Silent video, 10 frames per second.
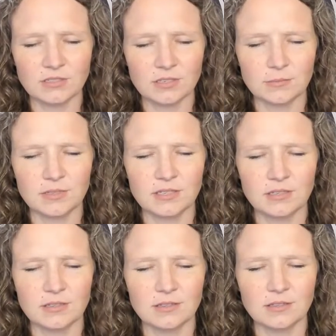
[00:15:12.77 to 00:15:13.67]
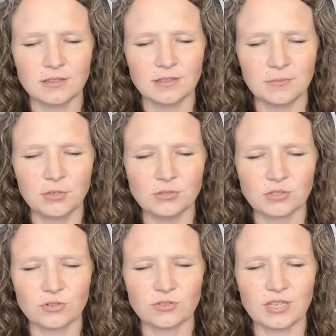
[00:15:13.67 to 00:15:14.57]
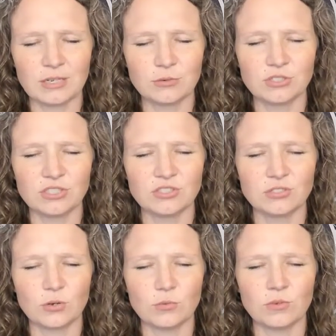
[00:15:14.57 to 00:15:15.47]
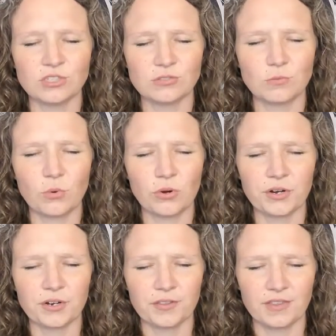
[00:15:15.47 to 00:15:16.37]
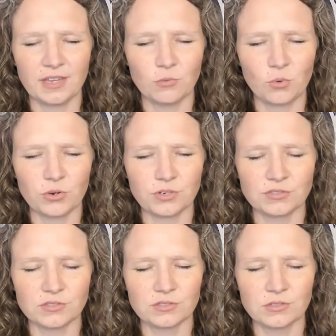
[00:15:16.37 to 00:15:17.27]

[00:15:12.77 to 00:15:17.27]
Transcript: I mean, musical language is so much more than words